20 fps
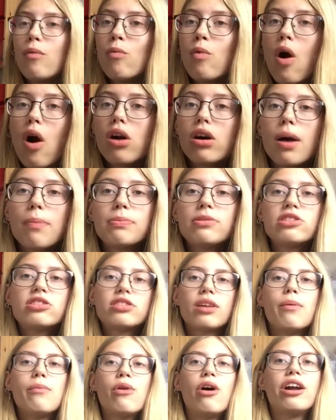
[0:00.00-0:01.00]
walk up to
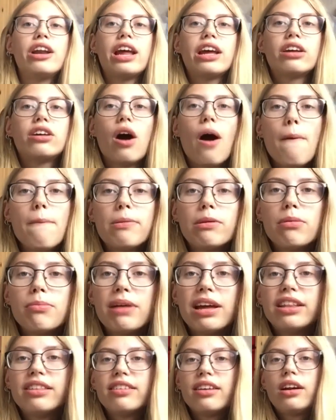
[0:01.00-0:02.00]
someone and
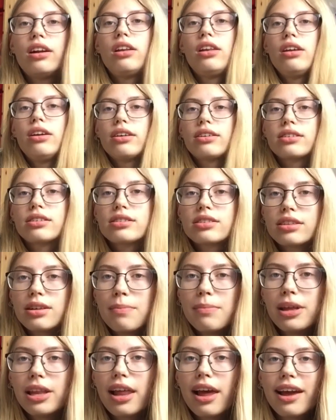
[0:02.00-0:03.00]
compliment their looks and be